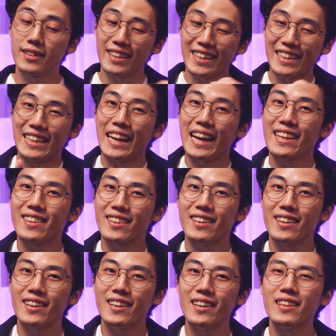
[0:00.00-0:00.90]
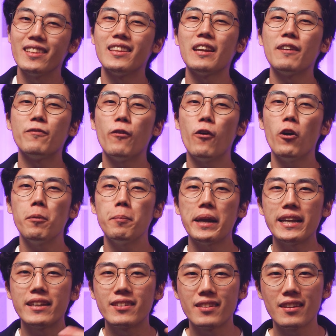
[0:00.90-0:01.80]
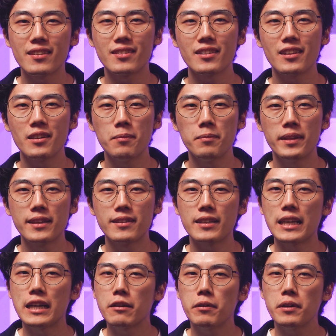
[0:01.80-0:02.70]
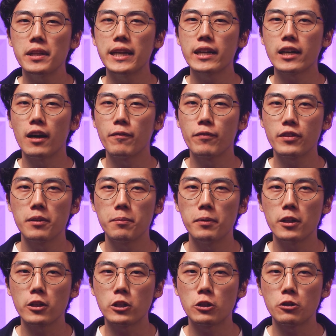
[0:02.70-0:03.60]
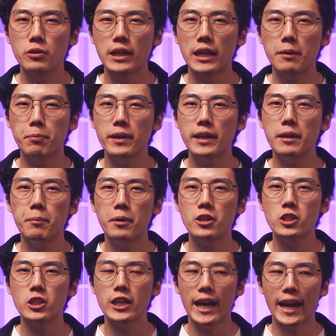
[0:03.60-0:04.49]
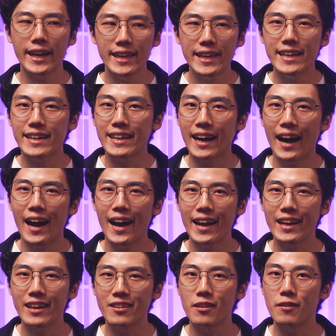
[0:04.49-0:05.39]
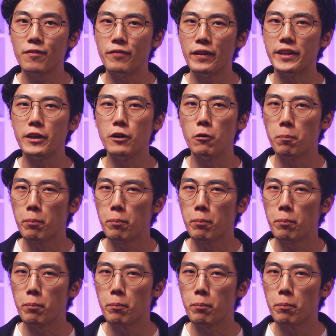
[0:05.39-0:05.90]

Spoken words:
Together, they form a system that's equally comfortable shooting pretty much any kind of video